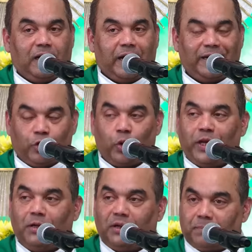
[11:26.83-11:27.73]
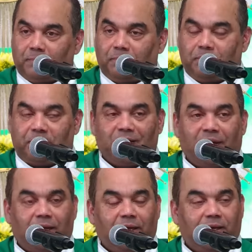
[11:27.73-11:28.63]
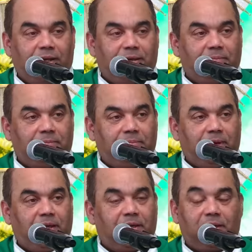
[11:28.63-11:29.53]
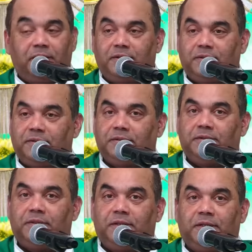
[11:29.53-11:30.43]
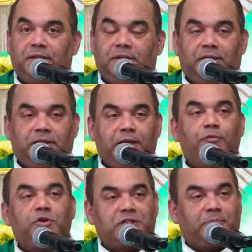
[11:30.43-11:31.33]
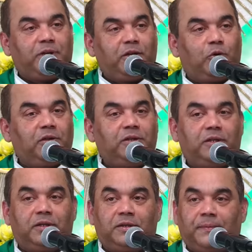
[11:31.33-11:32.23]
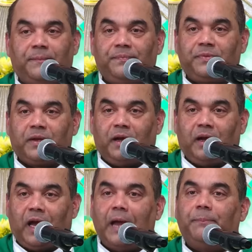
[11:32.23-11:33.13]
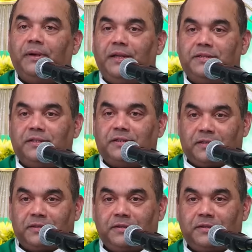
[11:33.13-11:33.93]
And growing a bit bigger, they want something called the apple, isn't it?